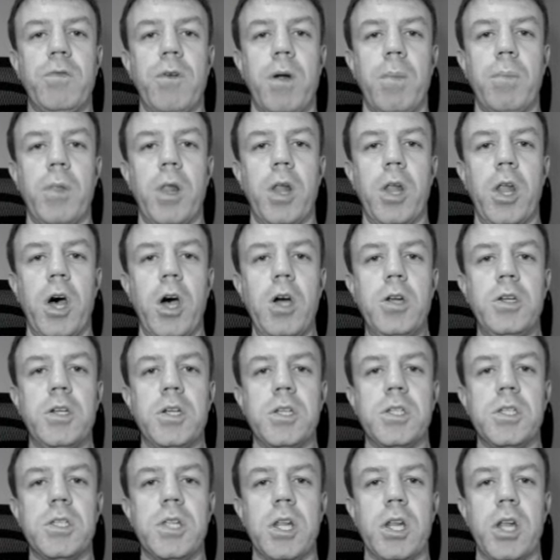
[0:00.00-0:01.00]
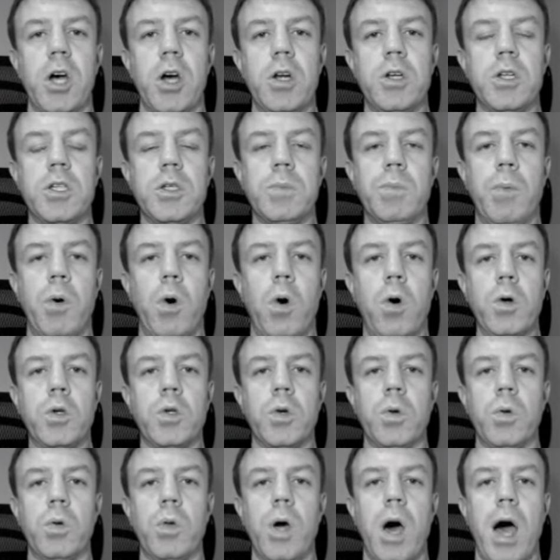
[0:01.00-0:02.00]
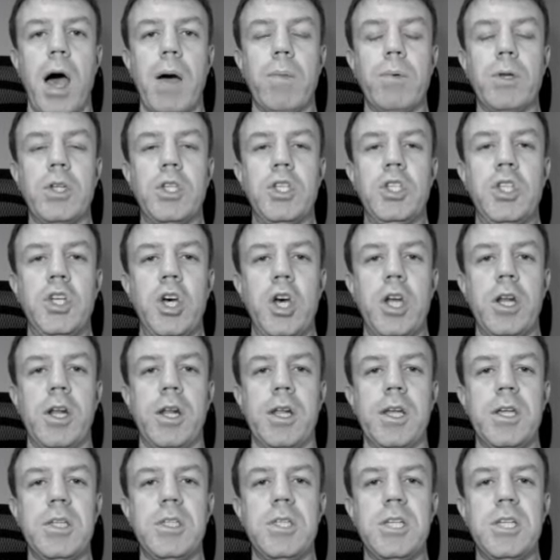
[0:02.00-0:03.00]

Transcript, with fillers: from the lotus, the lotus portal, I would certainly